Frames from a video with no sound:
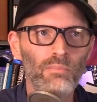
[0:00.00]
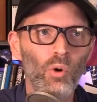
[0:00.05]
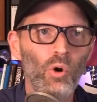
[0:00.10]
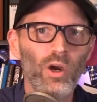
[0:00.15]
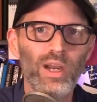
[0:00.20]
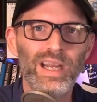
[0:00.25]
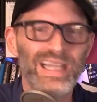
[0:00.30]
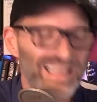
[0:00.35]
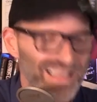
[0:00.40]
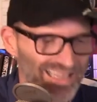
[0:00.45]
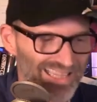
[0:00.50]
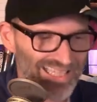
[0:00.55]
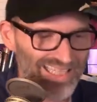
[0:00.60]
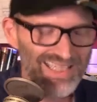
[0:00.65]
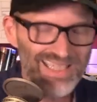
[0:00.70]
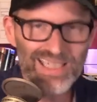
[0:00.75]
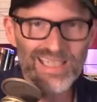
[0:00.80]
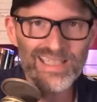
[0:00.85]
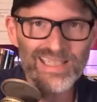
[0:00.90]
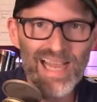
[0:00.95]
more in
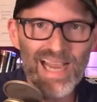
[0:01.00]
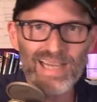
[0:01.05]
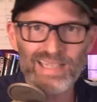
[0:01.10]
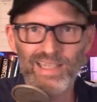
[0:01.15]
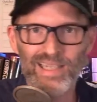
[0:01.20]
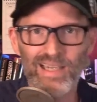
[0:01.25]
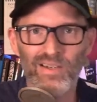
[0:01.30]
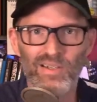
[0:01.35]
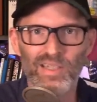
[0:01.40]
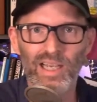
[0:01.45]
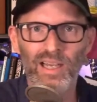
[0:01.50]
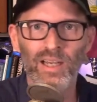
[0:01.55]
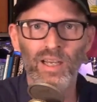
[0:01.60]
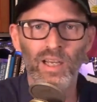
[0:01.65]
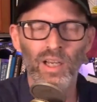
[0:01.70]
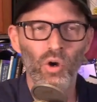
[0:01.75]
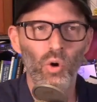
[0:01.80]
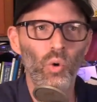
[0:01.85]
this exact area,